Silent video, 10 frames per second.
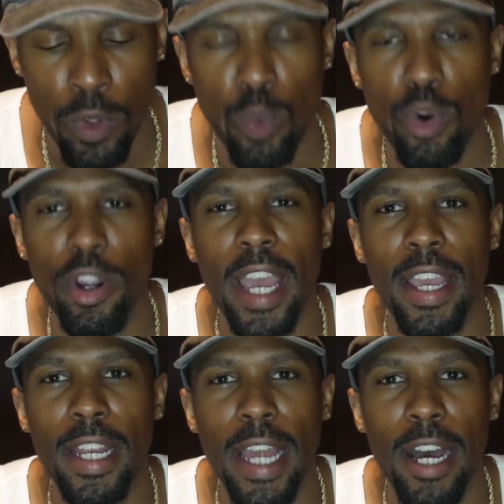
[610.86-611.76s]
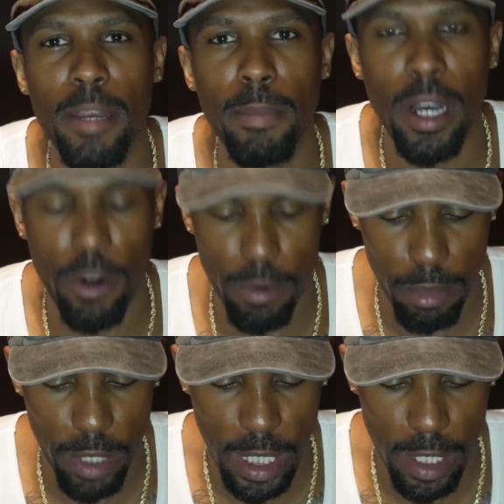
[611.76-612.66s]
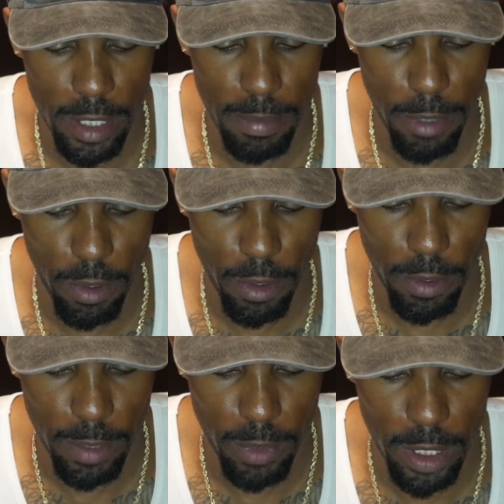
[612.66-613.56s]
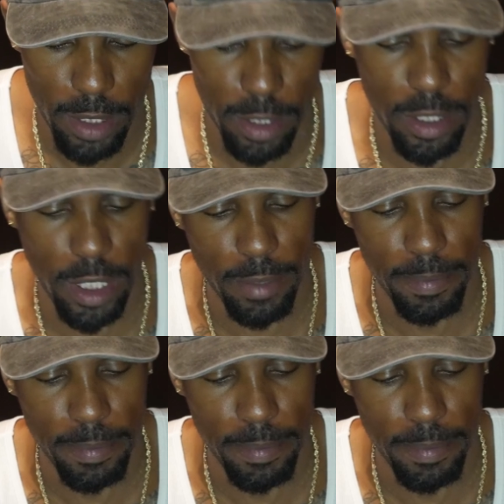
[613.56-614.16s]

we're hanging out at my homeboy Gunsmoke crib with his chick.